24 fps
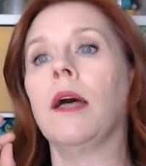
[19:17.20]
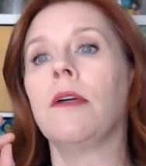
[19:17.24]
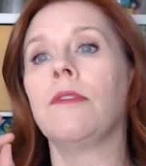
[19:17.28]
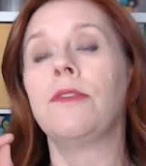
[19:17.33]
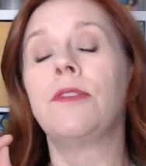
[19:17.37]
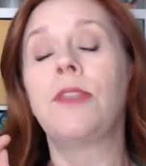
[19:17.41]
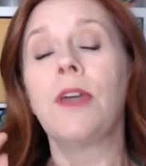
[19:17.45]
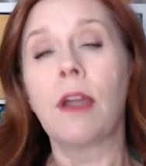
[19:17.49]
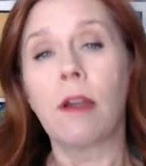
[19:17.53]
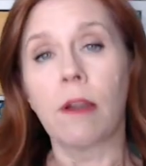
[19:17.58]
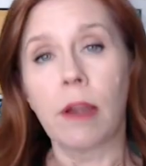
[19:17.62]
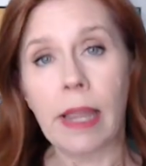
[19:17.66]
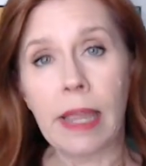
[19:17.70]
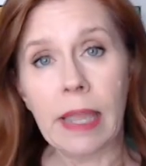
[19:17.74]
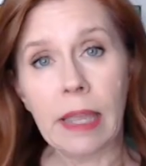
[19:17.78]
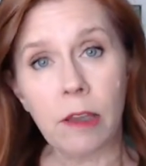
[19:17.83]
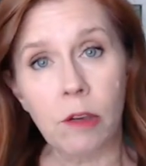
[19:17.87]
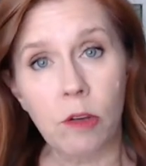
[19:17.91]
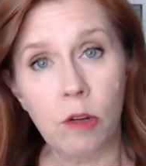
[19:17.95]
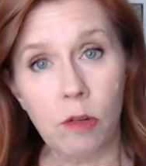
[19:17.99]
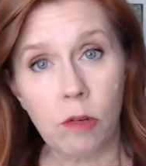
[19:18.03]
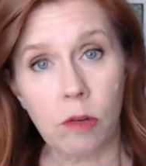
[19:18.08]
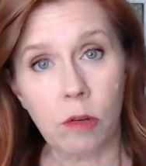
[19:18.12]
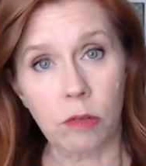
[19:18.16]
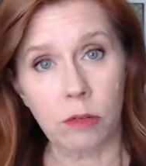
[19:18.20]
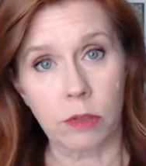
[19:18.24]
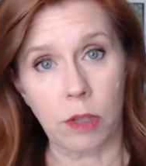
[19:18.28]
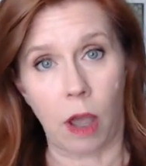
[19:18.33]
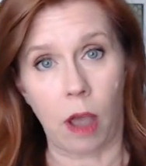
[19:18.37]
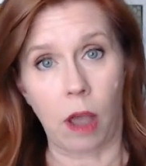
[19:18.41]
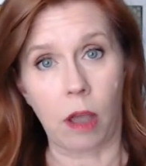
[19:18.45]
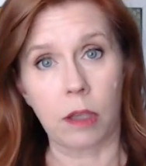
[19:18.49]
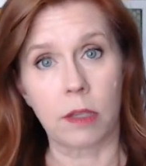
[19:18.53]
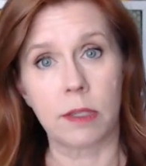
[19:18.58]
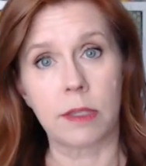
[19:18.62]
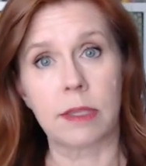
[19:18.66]
They're in Google
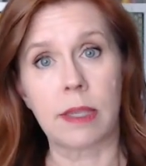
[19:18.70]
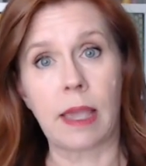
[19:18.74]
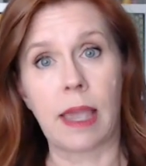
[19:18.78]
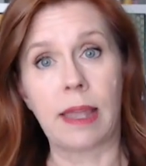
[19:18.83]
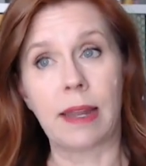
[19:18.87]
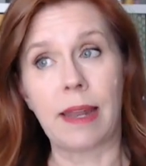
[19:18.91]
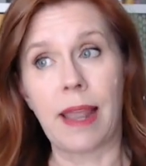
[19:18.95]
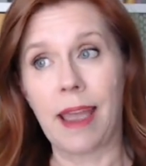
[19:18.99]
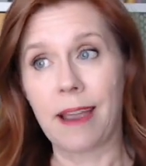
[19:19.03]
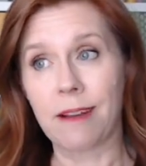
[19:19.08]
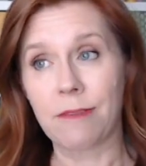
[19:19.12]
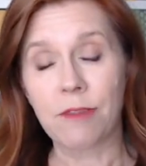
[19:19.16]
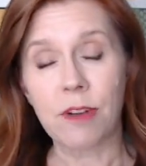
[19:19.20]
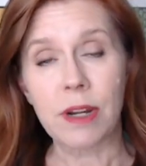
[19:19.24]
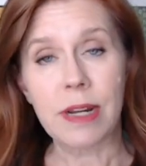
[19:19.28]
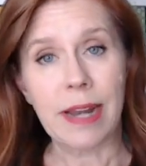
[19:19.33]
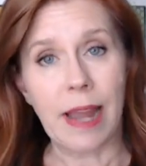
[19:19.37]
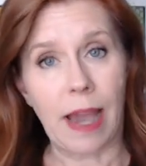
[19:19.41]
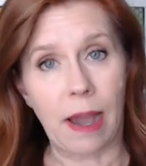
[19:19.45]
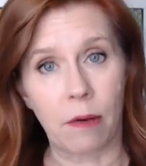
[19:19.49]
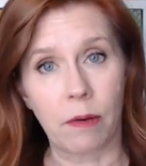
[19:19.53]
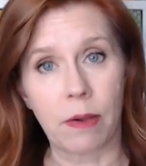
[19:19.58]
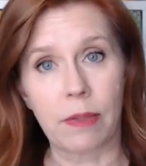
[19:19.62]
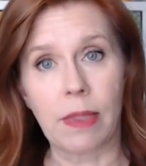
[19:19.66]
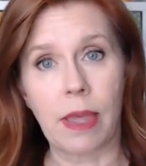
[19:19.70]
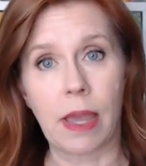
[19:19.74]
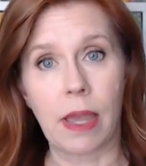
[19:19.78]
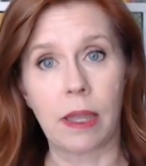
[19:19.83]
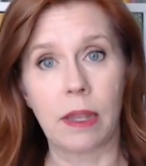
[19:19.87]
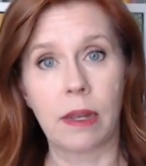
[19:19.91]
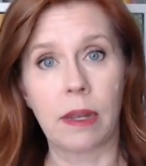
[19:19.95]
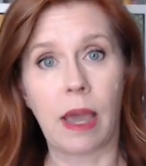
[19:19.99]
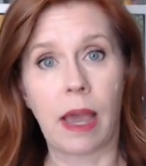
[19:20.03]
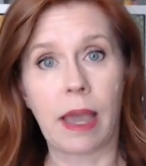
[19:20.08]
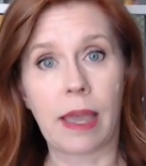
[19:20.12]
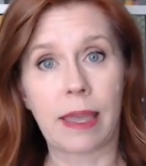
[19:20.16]
Docs, and every now and
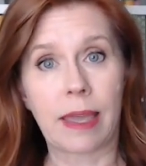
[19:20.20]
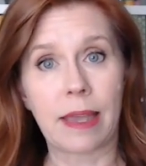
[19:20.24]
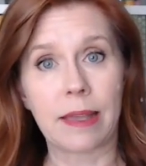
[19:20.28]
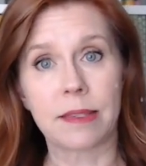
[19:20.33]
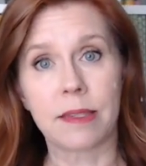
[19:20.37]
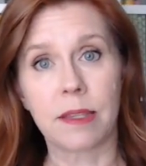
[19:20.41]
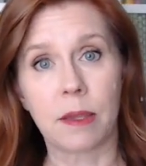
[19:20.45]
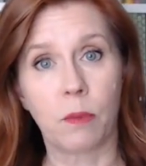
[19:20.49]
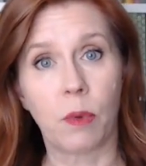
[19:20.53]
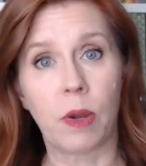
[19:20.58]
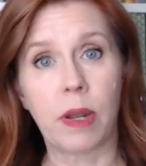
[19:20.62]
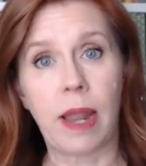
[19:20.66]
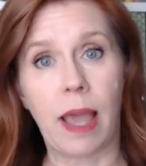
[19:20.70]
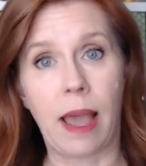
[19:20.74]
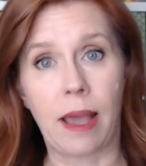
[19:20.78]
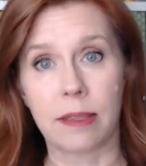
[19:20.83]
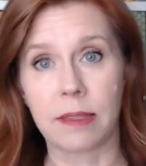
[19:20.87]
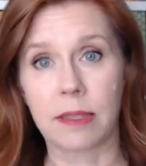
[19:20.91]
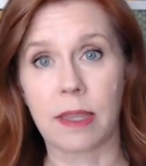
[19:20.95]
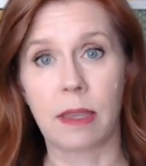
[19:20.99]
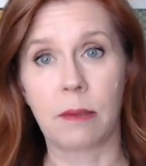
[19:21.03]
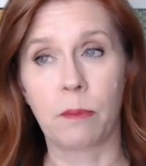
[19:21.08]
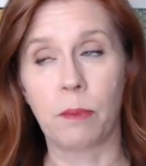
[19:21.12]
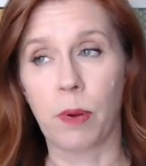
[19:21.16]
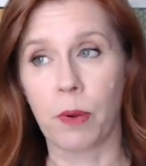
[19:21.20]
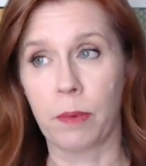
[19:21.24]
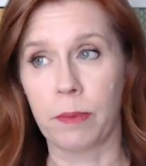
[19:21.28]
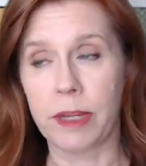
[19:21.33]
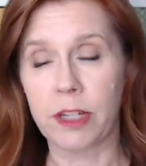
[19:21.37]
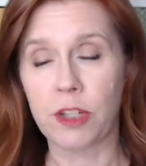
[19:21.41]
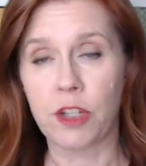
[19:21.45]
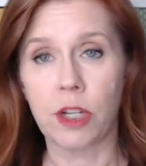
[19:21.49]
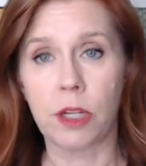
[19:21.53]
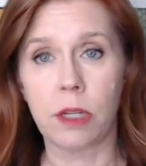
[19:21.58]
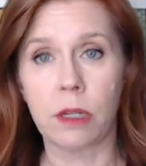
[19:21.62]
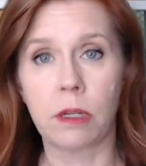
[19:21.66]
then I get someone asking
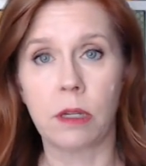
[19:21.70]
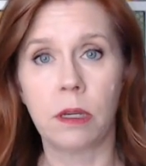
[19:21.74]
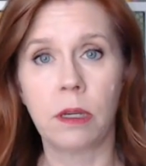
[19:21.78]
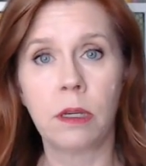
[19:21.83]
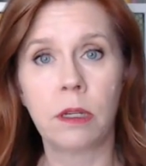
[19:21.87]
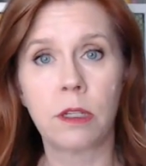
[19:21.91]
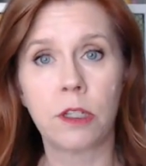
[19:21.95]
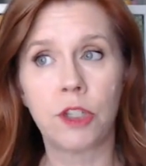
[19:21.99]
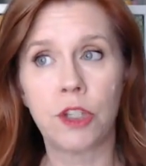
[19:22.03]
permission